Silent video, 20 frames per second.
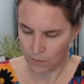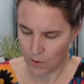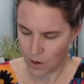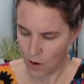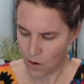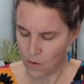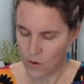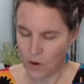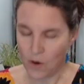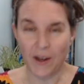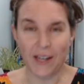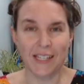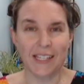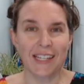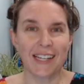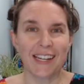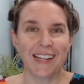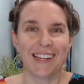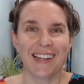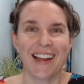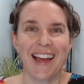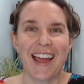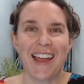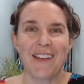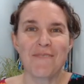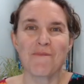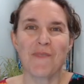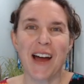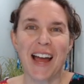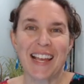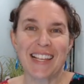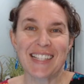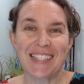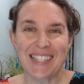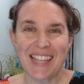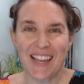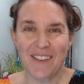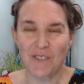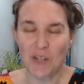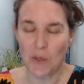Oh no, I didn't. I, I
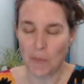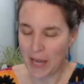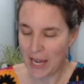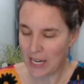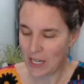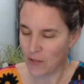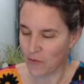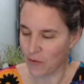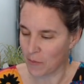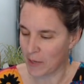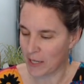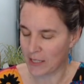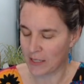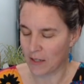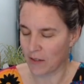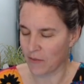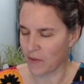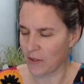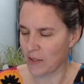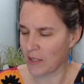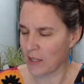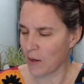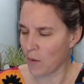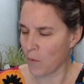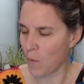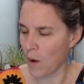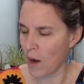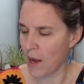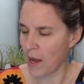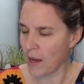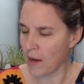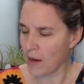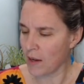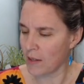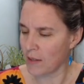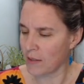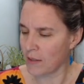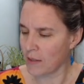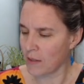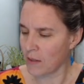saved a page for myself. I was like, why
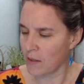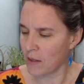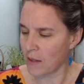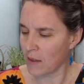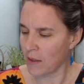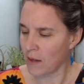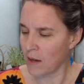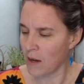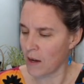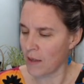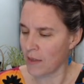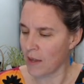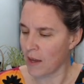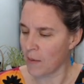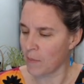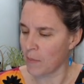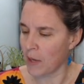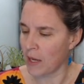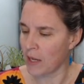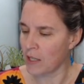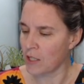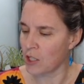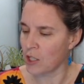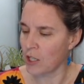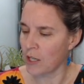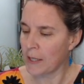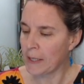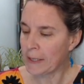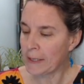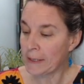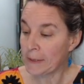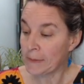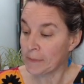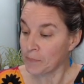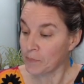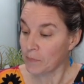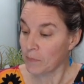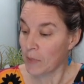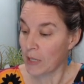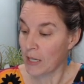is there nothing on that page?
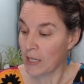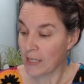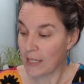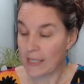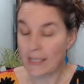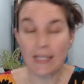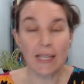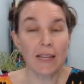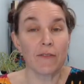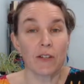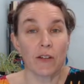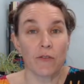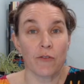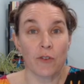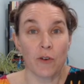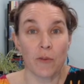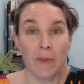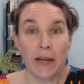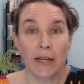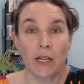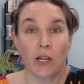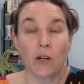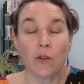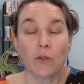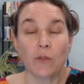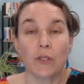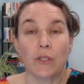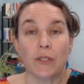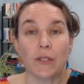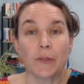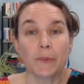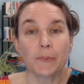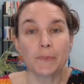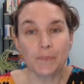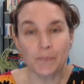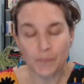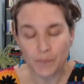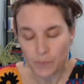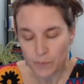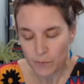Because I saved it for my notes.
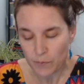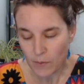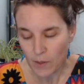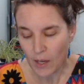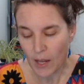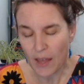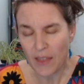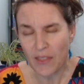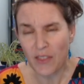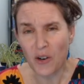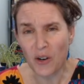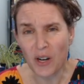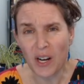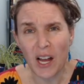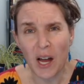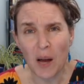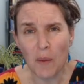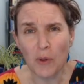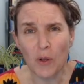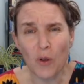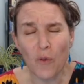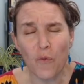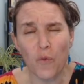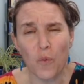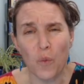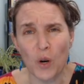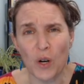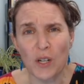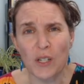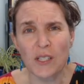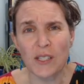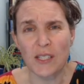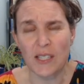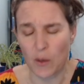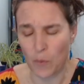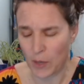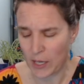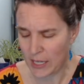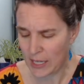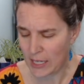There are a couple of words
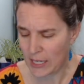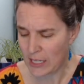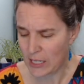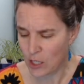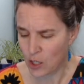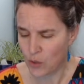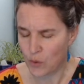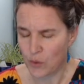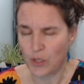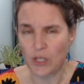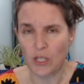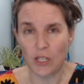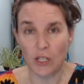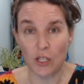that we need to use to